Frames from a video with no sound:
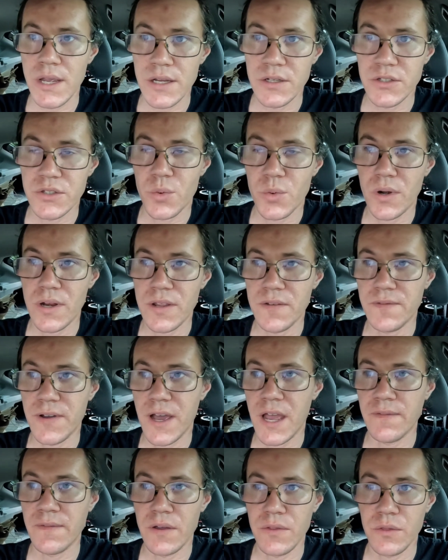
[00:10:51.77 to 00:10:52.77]

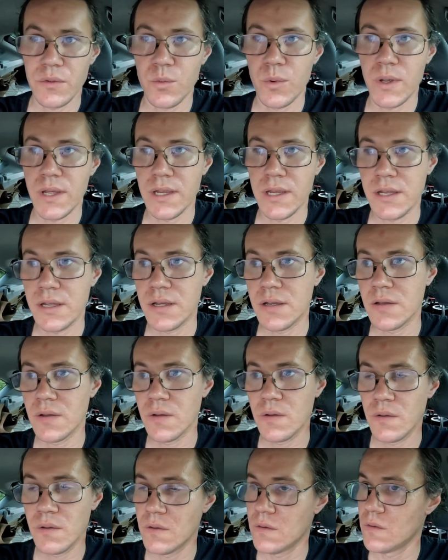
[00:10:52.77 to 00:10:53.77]
$825 on the week.
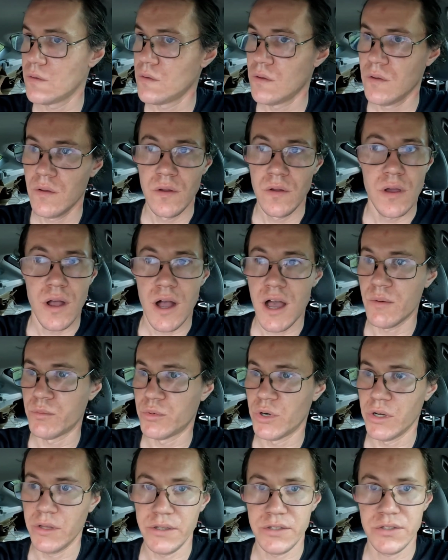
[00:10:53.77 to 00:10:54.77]

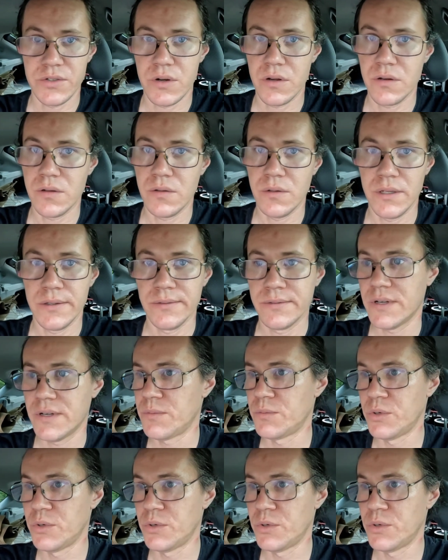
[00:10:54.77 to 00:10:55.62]
I'm really struggling.